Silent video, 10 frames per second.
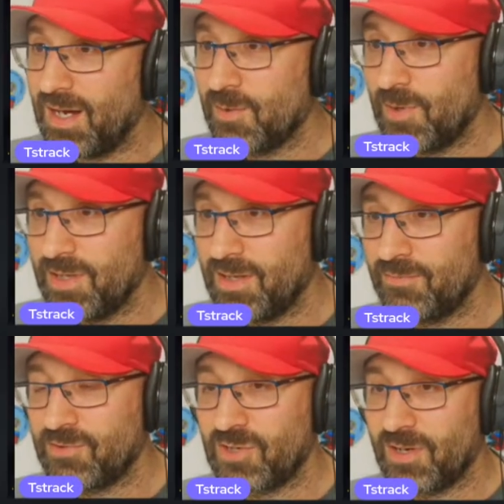I quite like
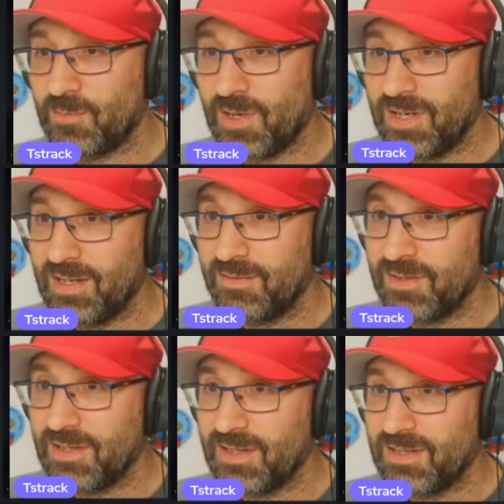Rashad White. I
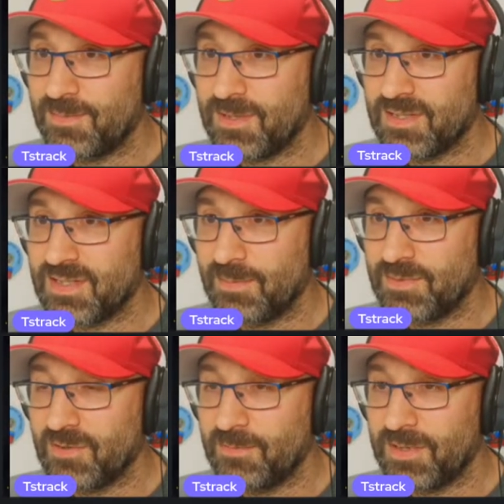feel like he's being
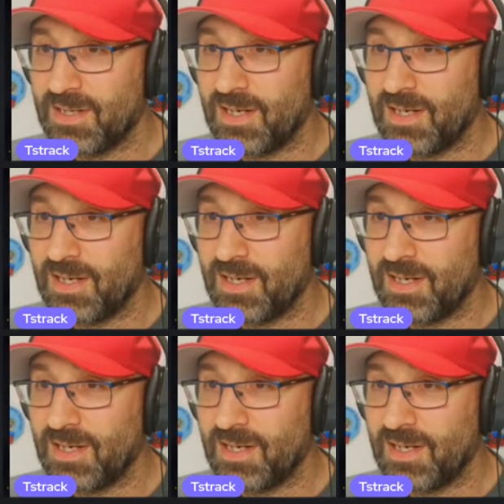slept on a bit.